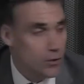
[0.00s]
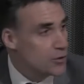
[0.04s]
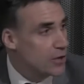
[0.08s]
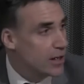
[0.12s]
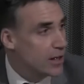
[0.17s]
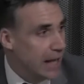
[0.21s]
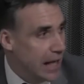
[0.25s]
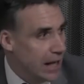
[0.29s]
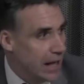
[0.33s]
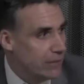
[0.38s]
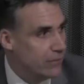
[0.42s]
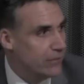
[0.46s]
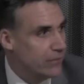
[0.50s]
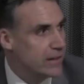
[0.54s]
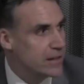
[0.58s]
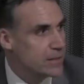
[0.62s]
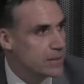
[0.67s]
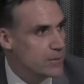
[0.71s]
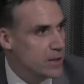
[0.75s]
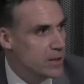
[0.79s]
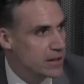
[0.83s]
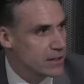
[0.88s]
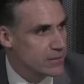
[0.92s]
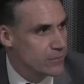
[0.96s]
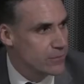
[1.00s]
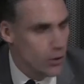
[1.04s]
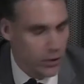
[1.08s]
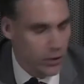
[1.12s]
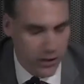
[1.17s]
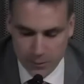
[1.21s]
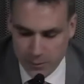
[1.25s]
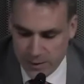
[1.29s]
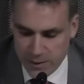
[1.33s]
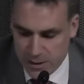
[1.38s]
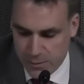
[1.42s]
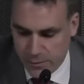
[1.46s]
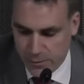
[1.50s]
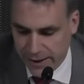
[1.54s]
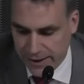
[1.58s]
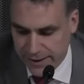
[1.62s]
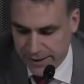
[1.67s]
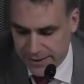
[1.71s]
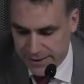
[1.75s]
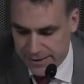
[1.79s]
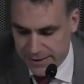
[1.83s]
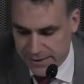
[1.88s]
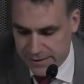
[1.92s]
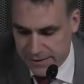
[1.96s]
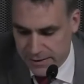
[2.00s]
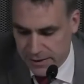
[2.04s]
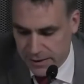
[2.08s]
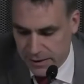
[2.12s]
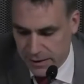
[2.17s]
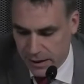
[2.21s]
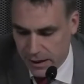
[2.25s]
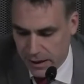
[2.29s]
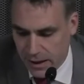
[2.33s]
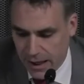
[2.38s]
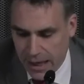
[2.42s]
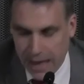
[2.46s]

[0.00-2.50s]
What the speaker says: real life experience working with waste,